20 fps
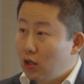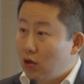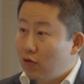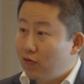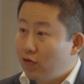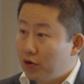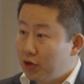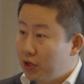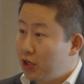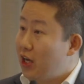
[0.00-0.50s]

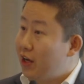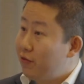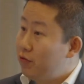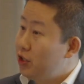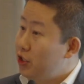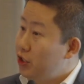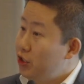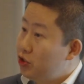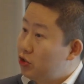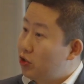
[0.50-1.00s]
for
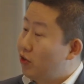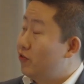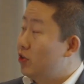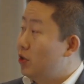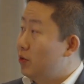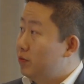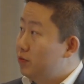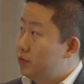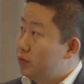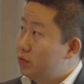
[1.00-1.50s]
each of
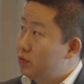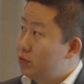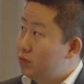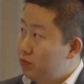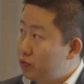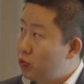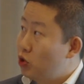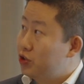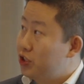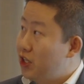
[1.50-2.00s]
the
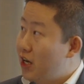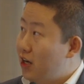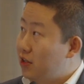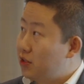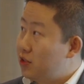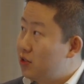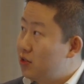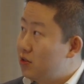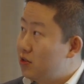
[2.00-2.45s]
project,